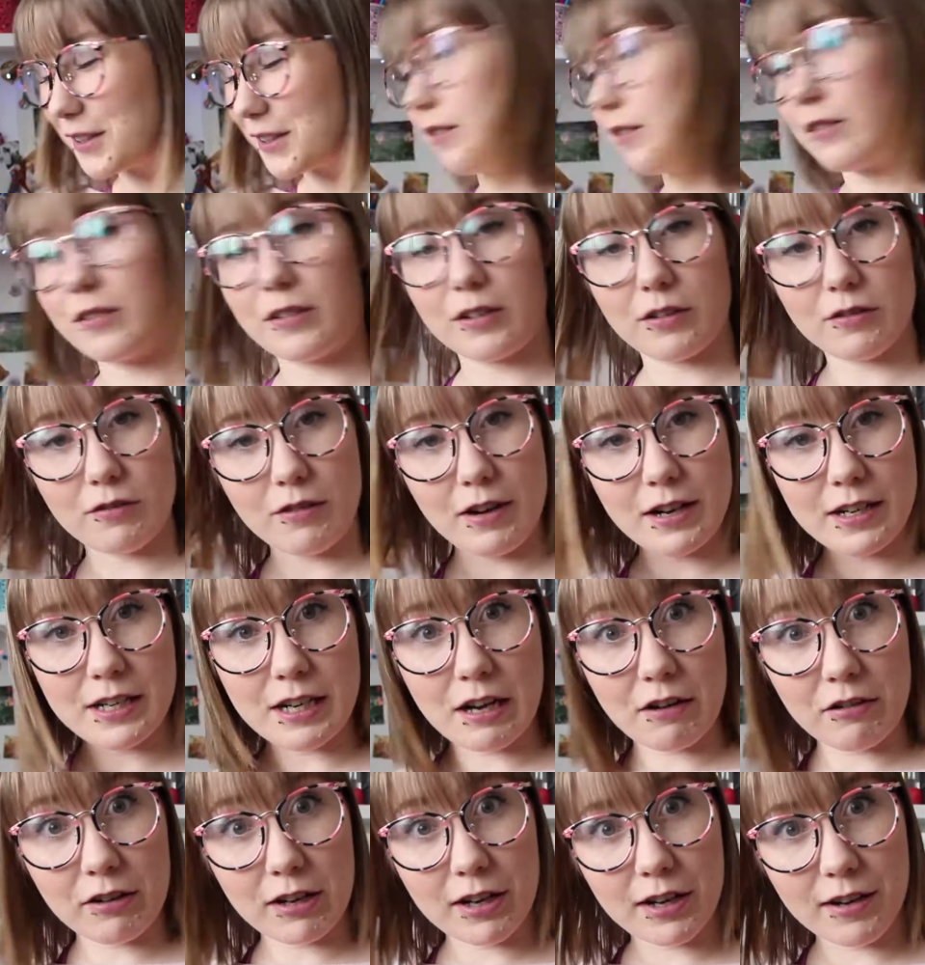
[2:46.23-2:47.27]
I'm gonna write
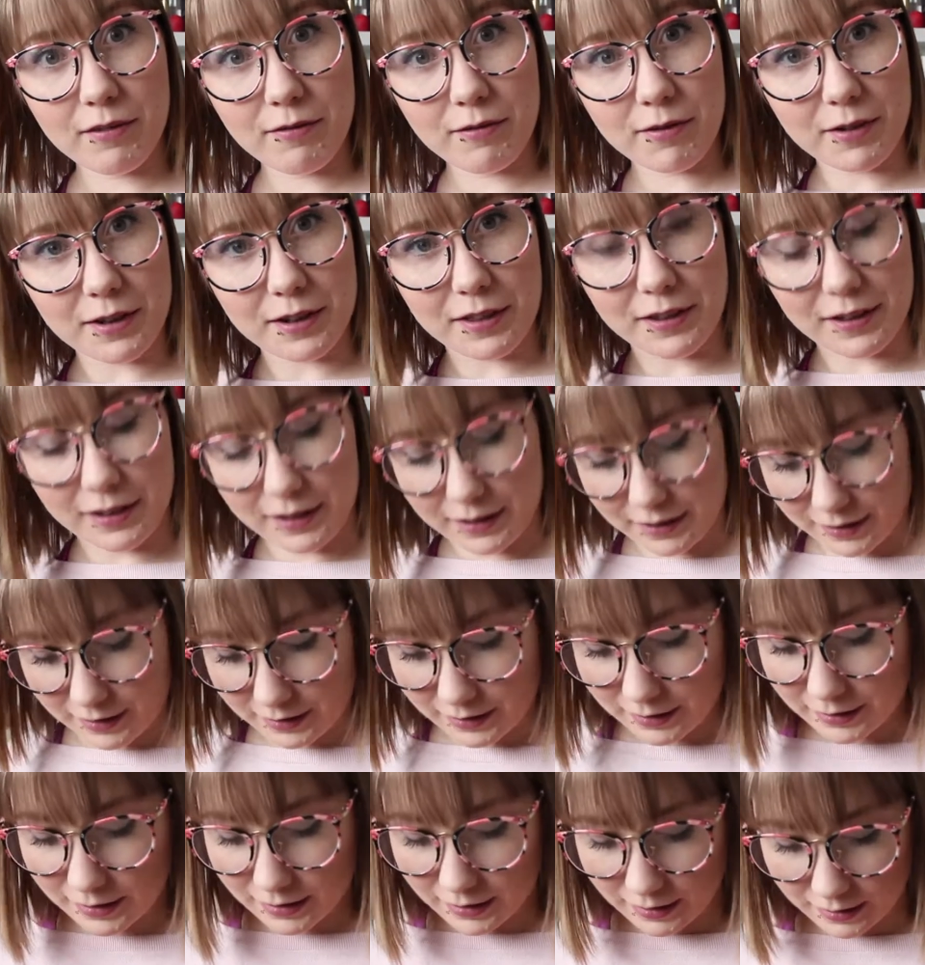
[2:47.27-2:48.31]
down everything in
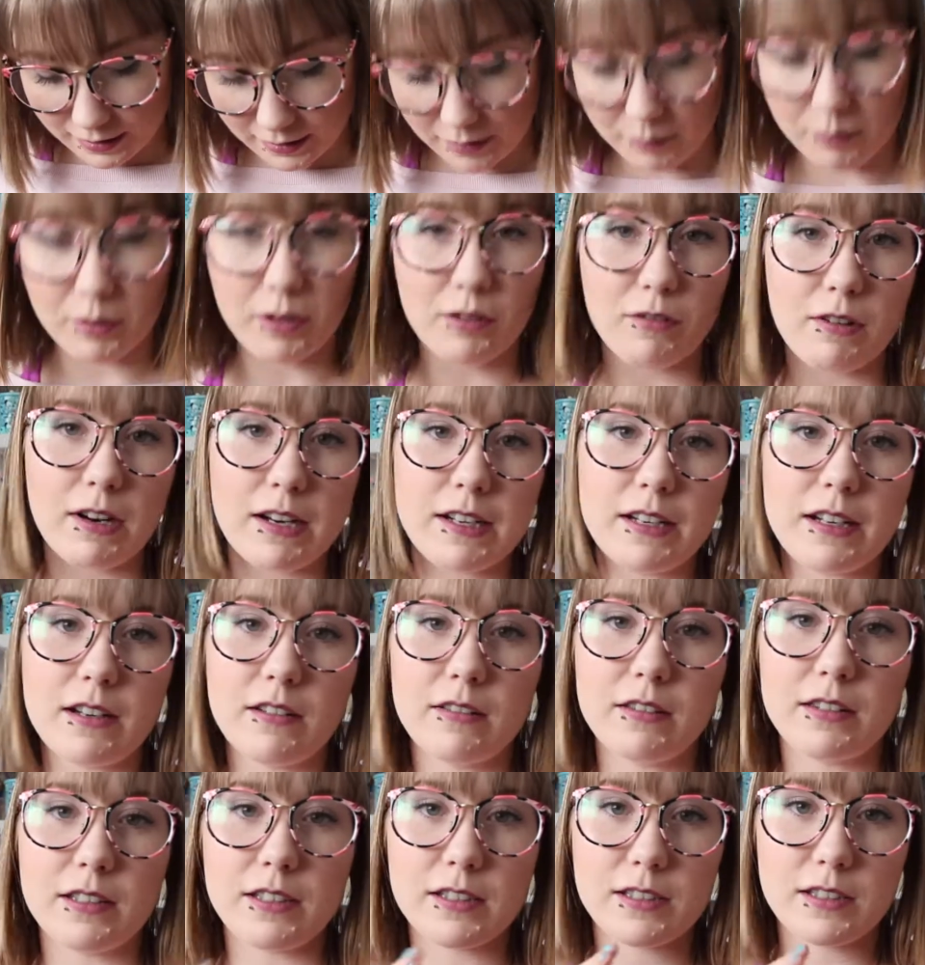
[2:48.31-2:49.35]
it and I'm gonna write
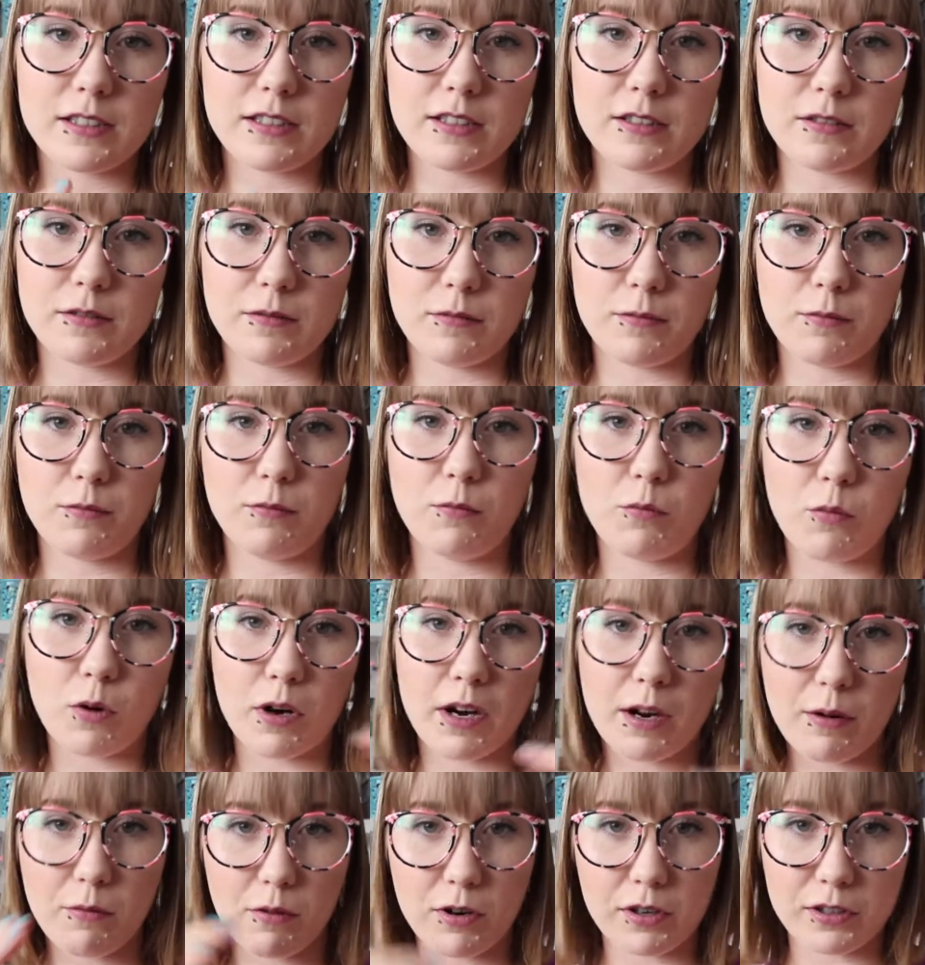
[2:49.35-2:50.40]
down lists of what
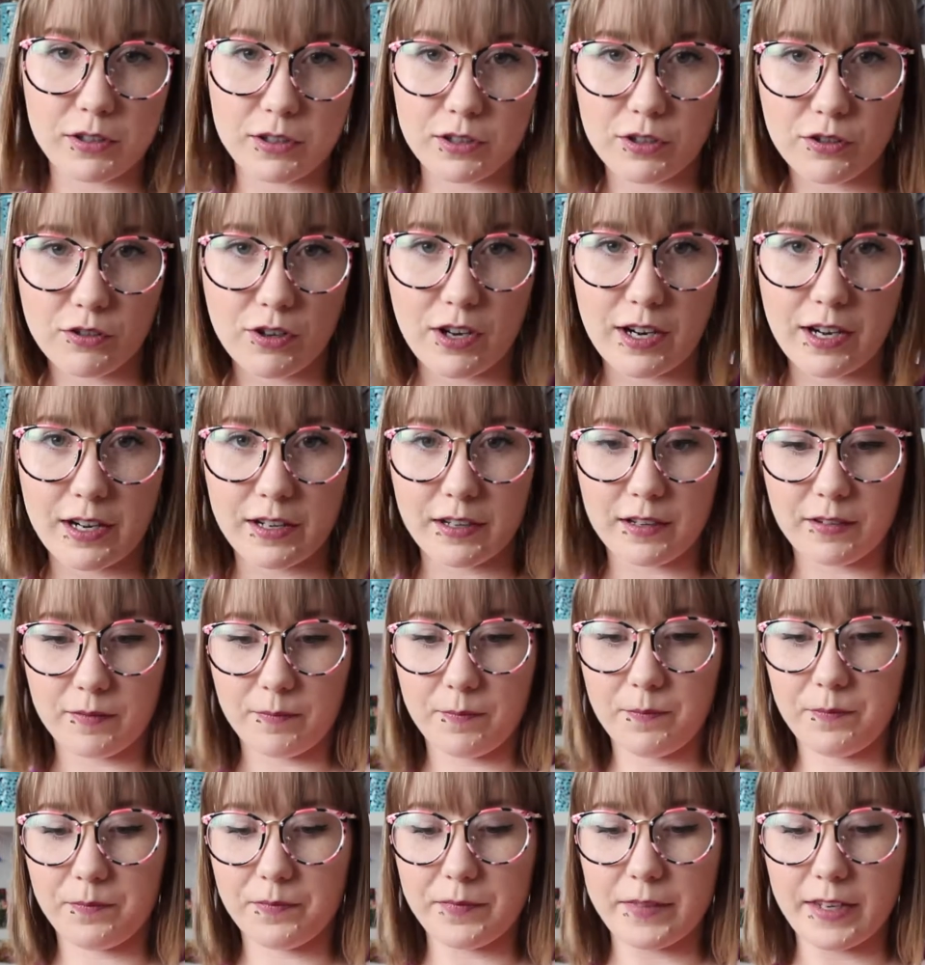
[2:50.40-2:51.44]
I want to train
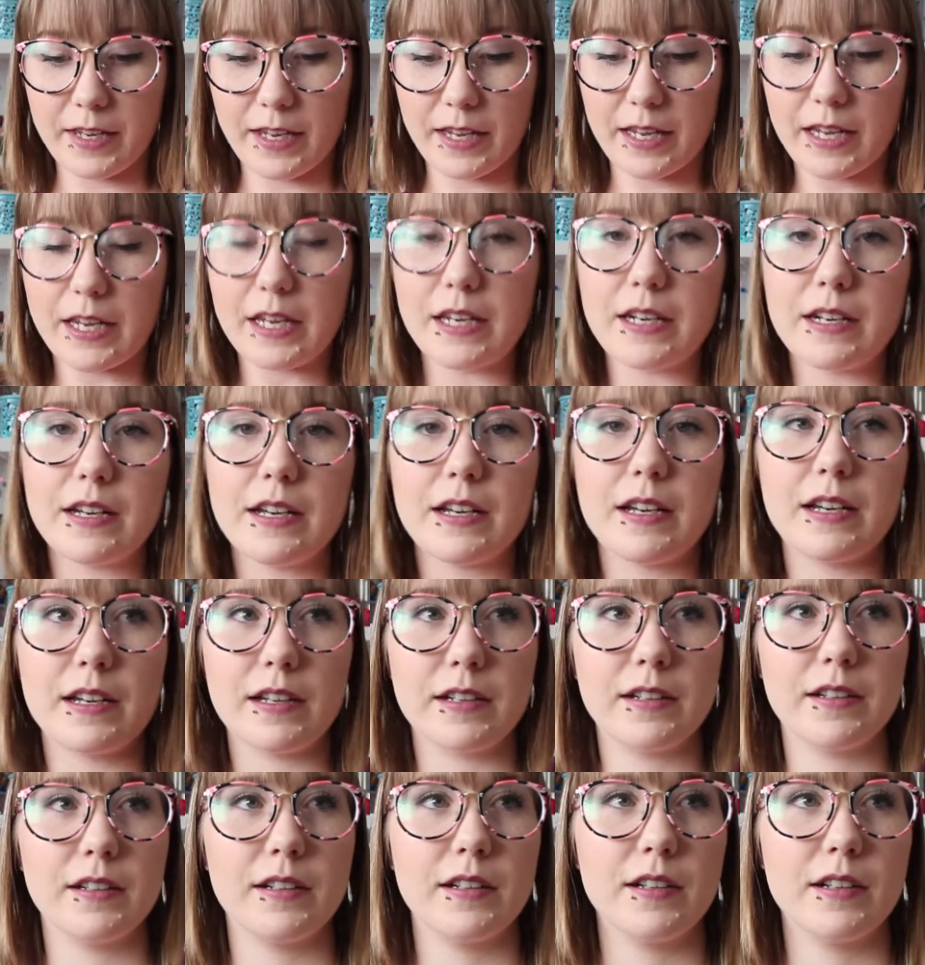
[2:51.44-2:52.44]
and uh,